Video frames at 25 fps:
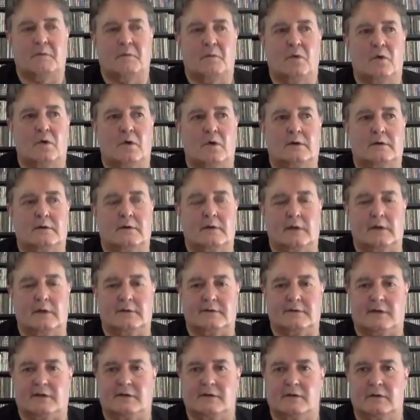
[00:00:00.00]
that work
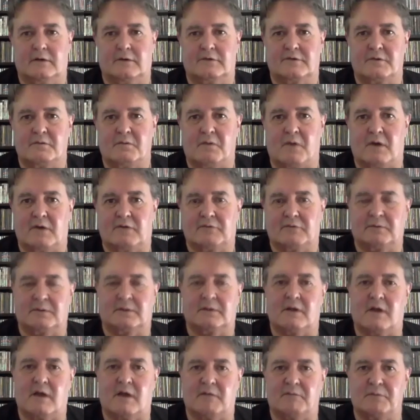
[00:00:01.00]
technology-wise with
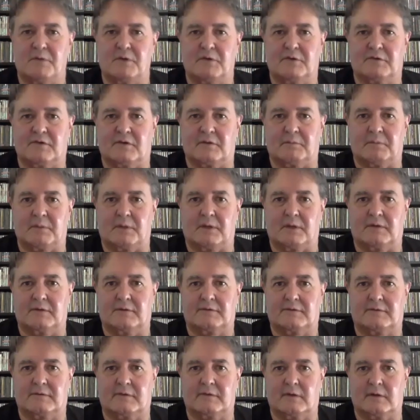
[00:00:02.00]
live music?
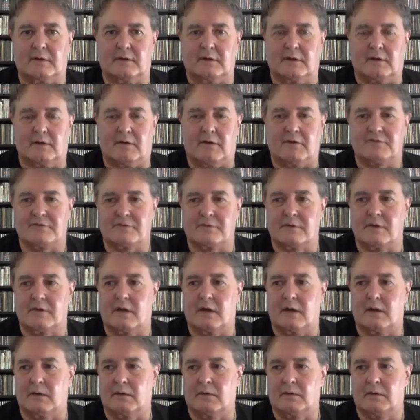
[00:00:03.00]
Because, as you
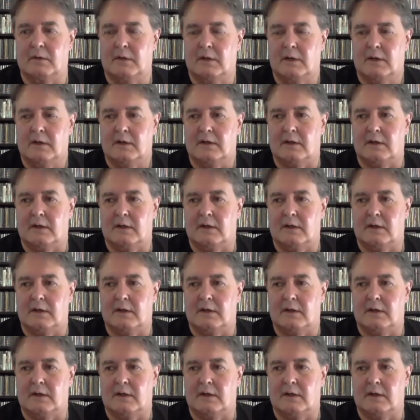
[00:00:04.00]
know,